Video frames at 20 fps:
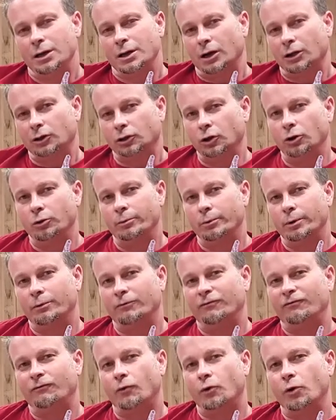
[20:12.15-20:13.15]
aluminum
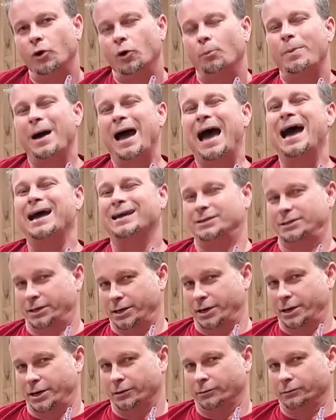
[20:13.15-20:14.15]
foil packs in
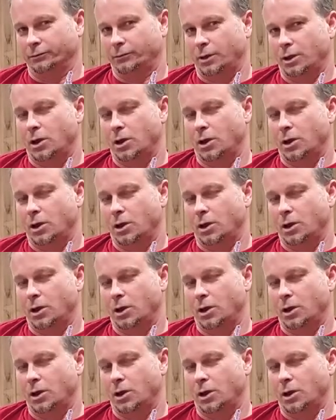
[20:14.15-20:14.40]
here.